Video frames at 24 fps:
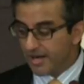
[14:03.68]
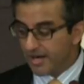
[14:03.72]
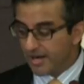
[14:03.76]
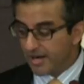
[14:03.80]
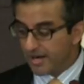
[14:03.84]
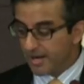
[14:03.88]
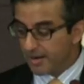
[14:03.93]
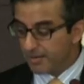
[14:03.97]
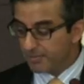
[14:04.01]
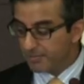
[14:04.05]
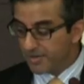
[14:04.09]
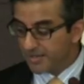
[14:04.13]

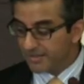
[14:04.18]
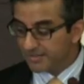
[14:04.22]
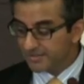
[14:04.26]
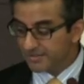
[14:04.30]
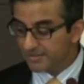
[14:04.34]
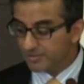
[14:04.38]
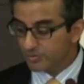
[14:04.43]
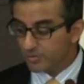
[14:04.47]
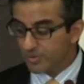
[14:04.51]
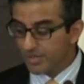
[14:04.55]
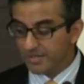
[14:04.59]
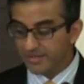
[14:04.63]
uh, makes
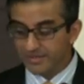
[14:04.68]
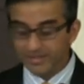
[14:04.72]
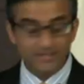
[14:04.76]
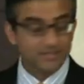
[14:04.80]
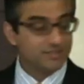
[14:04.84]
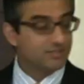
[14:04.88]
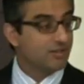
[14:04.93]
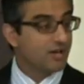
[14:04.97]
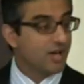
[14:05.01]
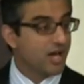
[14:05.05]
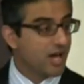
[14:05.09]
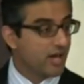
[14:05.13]
its way
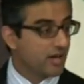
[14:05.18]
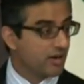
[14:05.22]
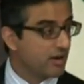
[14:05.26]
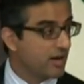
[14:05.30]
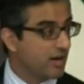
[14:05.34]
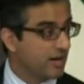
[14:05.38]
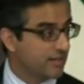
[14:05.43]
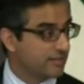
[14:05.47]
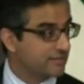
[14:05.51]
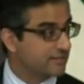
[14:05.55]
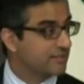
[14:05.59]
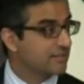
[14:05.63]
then to
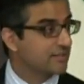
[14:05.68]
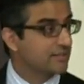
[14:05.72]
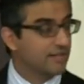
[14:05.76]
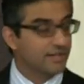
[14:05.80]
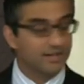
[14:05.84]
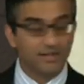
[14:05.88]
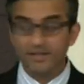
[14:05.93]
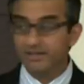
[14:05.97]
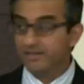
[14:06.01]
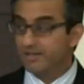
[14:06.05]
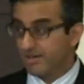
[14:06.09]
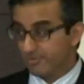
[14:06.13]
Herat,
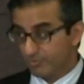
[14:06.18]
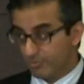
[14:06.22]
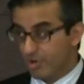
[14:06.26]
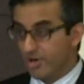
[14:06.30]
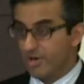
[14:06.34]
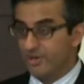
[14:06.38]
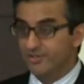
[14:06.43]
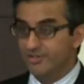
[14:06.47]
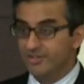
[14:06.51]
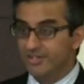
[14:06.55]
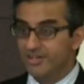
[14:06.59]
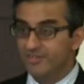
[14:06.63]

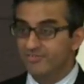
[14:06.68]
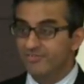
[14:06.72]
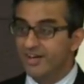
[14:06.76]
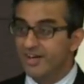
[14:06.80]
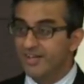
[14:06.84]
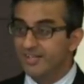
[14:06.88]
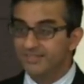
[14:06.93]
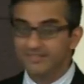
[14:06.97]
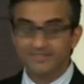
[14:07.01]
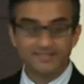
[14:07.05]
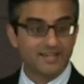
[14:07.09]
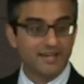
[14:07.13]
modern-day
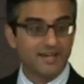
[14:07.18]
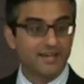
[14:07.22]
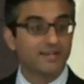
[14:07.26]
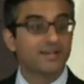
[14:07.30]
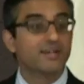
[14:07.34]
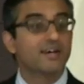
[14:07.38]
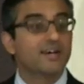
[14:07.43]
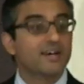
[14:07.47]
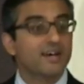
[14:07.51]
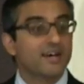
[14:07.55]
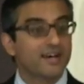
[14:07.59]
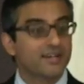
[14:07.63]
Afghanistan
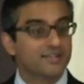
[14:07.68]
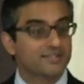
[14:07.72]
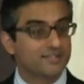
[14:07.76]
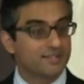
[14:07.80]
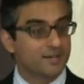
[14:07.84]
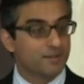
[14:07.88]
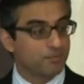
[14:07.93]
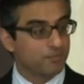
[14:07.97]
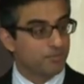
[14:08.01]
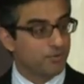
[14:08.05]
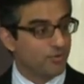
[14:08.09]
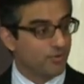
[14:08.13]
at
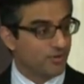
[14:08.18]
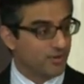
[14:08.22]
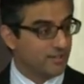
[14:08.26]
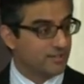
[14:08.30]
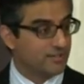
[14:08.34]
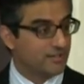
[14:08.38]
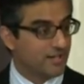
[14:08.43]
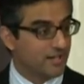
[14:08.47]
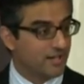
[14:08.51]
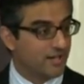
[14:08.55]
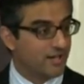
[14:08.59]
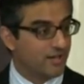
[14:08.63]
some
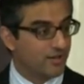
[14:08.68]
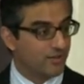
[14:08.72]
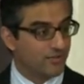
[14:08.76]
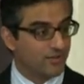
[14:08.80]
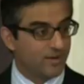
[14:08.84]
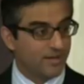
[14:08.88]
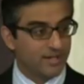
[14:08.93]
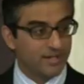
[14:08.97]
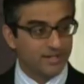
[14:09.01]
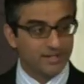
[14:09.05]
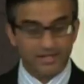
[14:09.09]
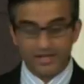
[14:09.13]
point, uh,
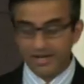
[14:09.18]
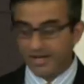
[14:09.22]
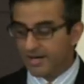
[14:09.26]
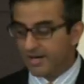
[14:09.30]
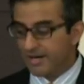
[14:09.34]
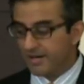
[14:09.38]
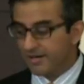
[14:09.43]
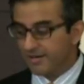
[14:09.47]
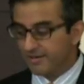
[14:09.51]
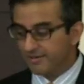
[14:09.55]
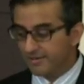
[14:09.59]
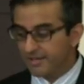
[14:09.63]
right,
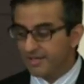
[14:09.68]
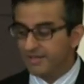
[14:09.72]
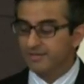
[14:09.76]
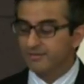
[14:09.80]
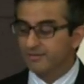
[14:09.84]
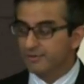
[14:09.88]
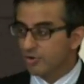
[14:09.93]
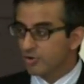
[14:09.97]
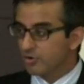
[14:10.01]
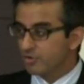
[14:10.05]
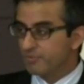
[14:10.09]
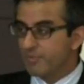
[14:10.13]
uh,
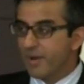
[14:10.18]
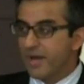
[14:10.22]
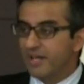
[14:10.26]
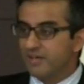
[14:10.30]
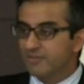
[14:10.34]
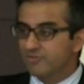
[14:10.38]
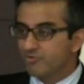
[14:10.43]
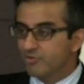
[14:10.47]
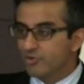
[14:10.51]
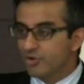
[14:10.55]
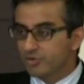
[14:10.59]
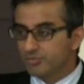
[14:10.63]
then goes back
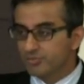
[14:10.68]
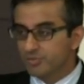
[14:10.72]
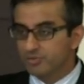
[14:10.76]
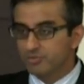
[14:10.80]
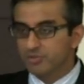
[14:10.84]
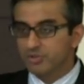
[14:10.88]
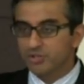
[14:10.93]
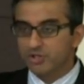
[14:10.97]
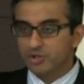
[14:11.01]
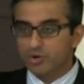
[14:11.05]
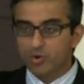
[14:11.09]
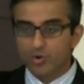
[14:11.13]
and forth
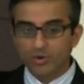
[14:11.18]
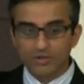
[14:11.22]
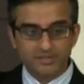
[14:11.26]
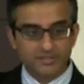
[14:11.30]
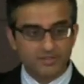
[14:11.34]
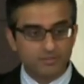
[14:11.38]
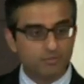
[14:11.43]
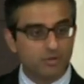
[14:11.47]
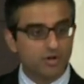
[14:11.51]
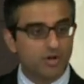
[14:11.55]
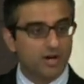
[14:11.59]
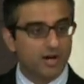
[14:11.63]
between the
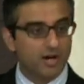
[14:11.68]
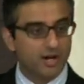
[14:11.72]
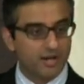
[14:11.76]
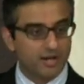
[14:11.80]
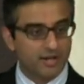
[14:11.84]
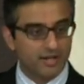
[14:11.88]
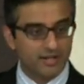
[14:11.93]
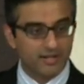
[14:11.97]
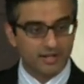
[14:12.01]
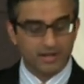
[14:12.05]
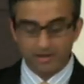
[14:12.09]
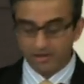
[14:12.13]
courts in Bukhara
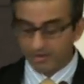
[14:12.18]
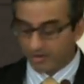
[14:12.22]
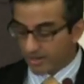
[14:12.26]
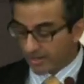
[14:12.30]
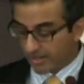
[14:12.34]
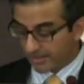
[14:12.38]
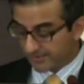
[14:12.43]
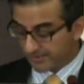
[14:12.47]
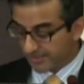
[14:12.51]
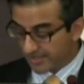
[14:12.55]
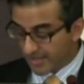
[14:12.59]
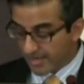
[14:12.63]
and
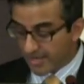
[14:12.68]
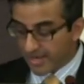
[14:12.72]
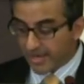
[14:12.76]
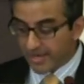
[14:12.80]
Herat.